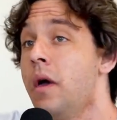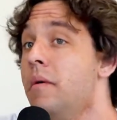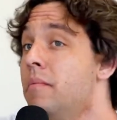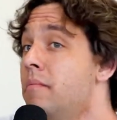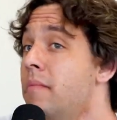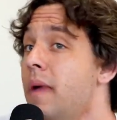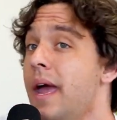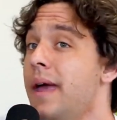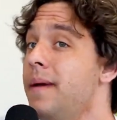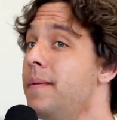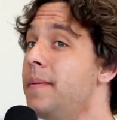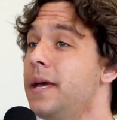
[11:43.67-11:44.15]

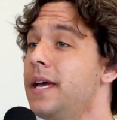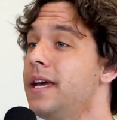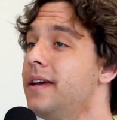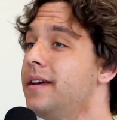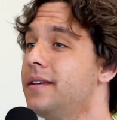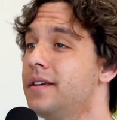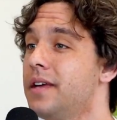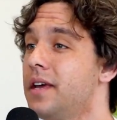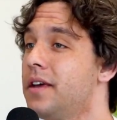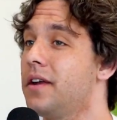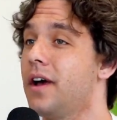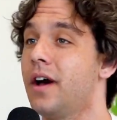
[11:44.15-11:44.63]

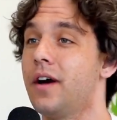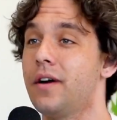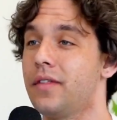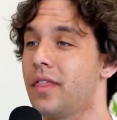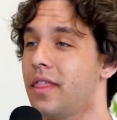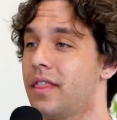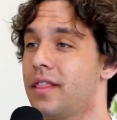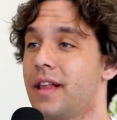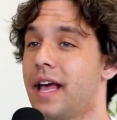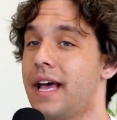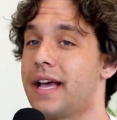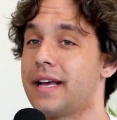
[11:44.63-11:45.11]
Maybe,
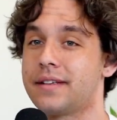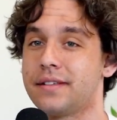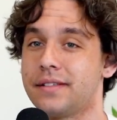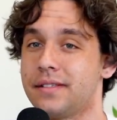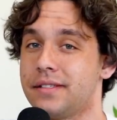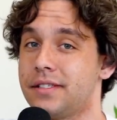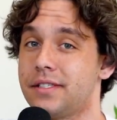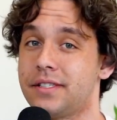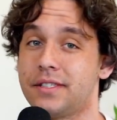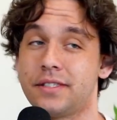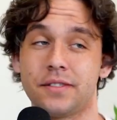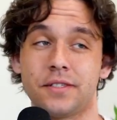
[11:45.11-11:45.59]
like
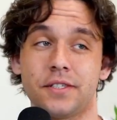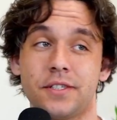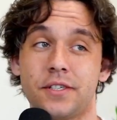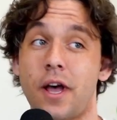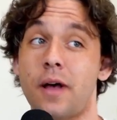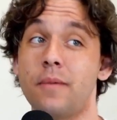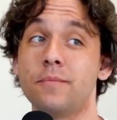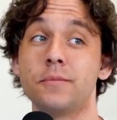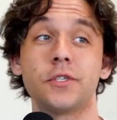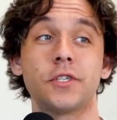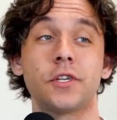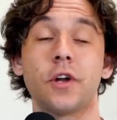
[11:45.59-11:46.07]

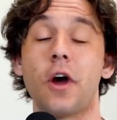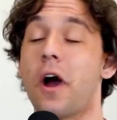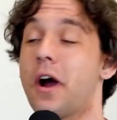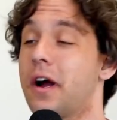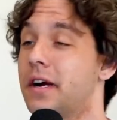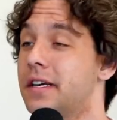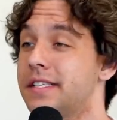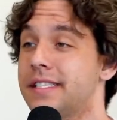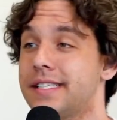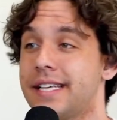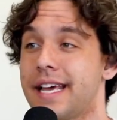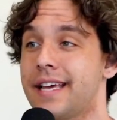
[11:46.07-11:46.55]
some
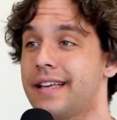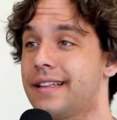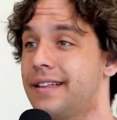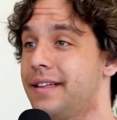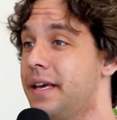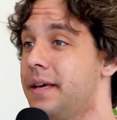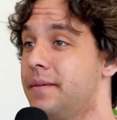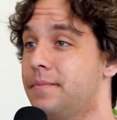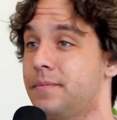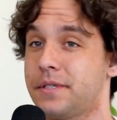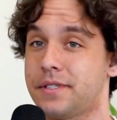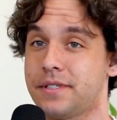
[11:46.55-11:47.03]
stars take
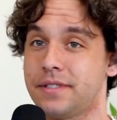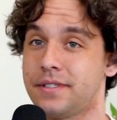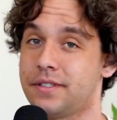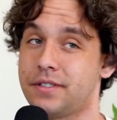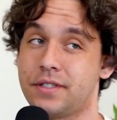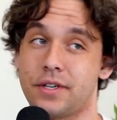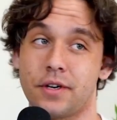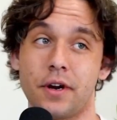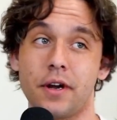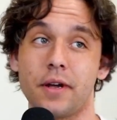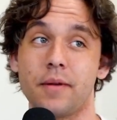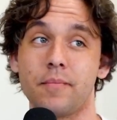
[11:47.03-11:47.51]
leaps
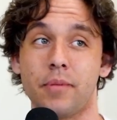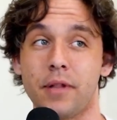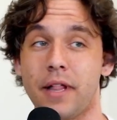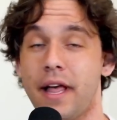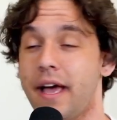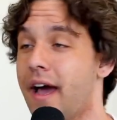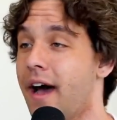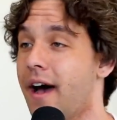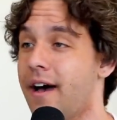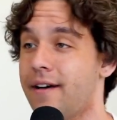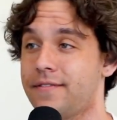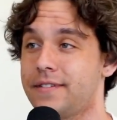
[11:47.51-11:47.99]
during
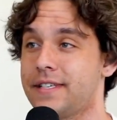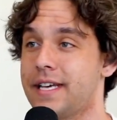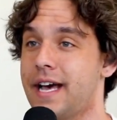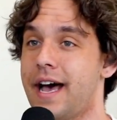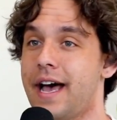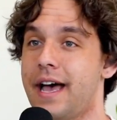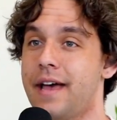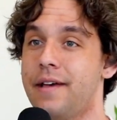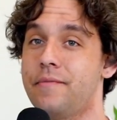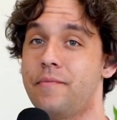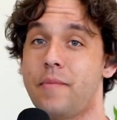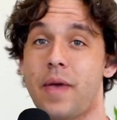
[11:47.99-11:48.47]
playoff
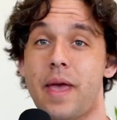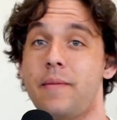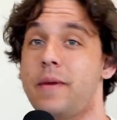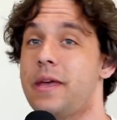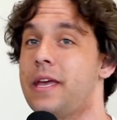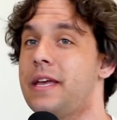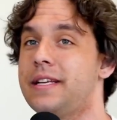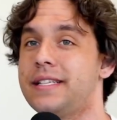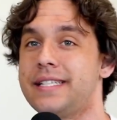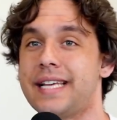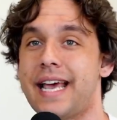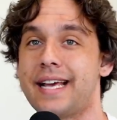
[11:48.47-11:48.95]
time.
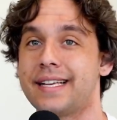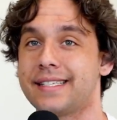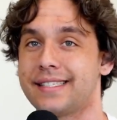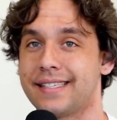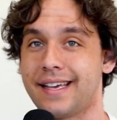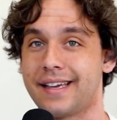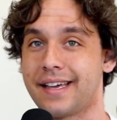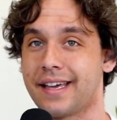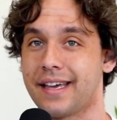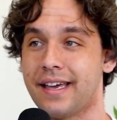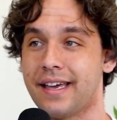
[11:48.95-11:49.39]
Maybe he takes